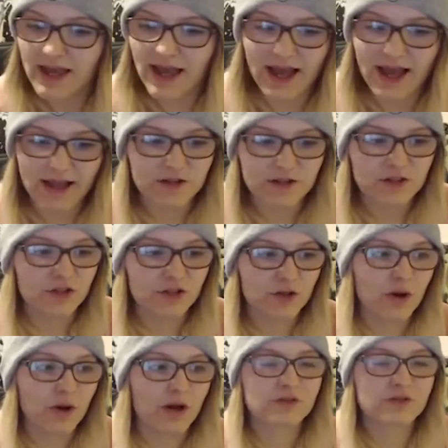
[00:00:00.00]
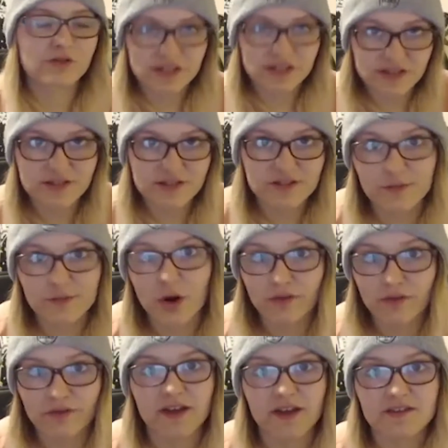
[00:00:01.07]
And, you know, a criticism
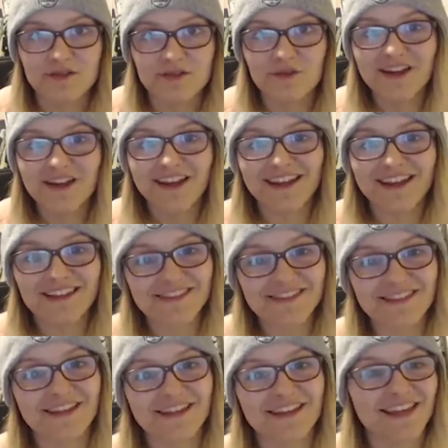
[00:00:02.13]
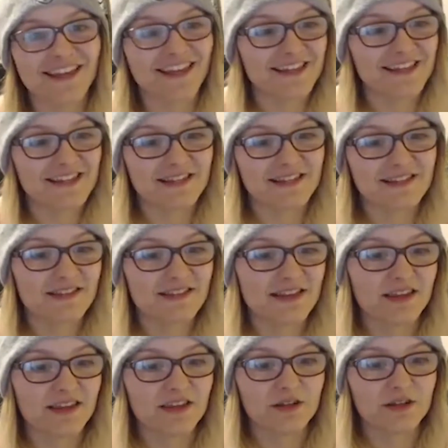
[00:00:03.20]
of Eisel is that he is,
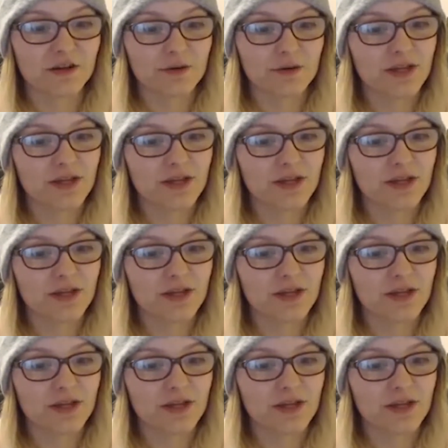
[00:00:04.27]
you know,